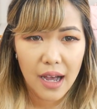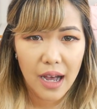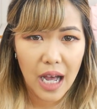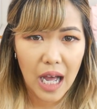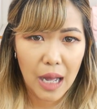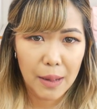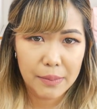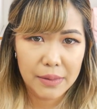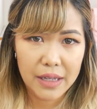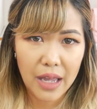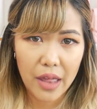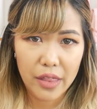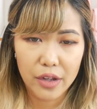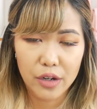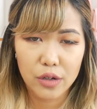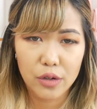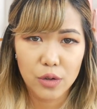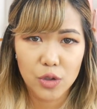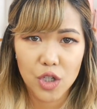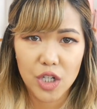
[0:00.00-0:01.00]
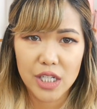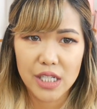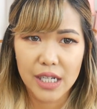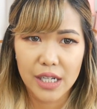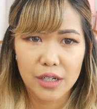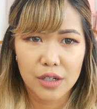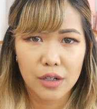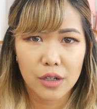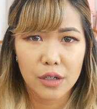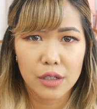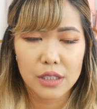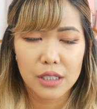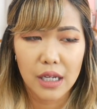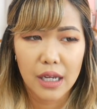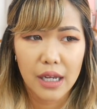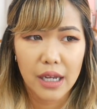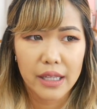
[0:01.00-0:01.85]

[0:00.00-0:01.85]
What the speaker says: the other Gucci sandals